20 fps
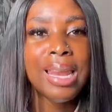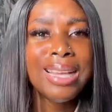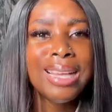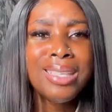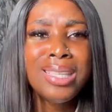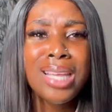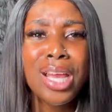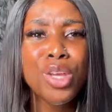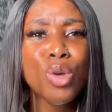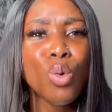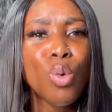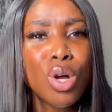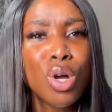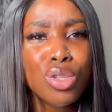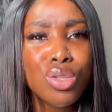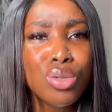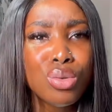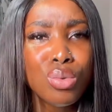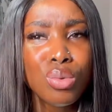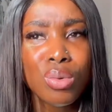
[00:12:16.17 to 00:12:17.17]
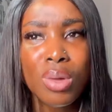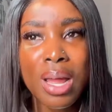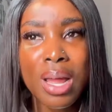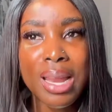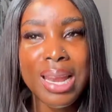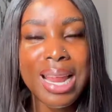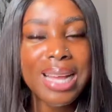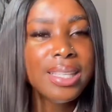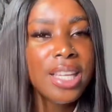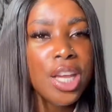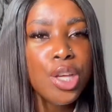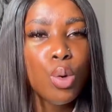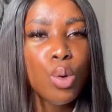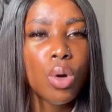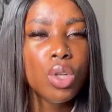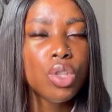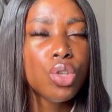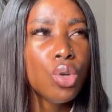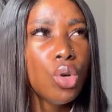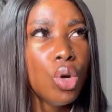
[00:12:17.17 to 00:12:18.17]
Let's say you want
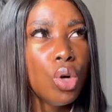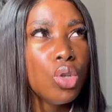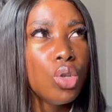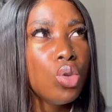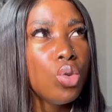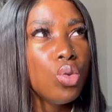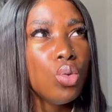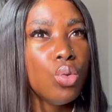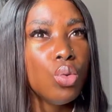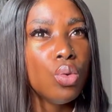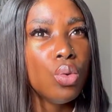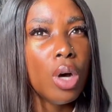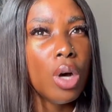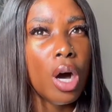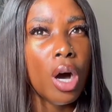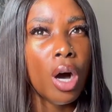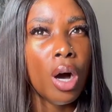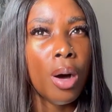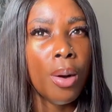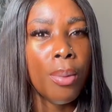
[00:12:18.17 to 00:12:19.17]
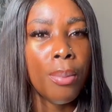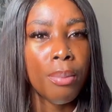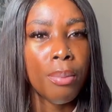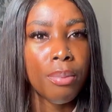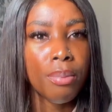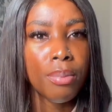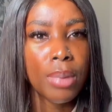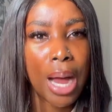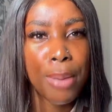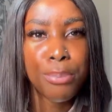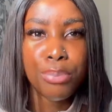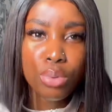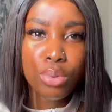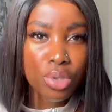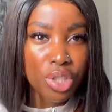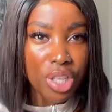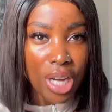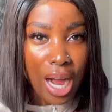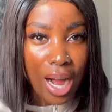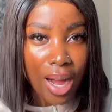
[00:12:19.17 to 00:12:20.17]
to go to
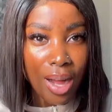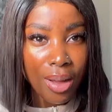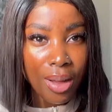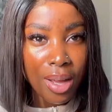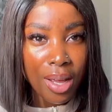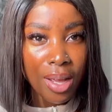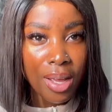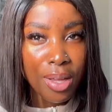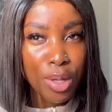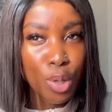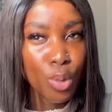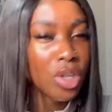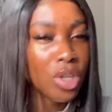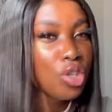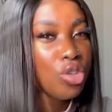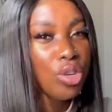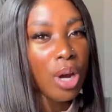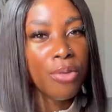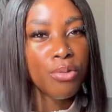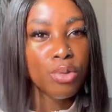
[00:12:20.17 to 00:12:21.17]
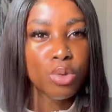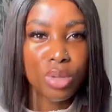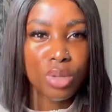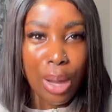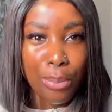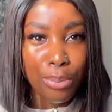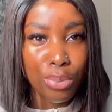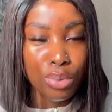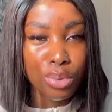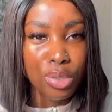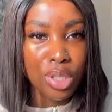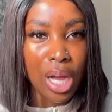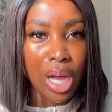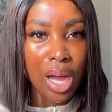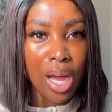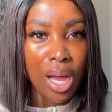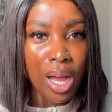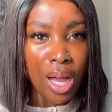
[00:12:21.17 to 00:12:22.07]
Abuja. You want to travel to Abuja.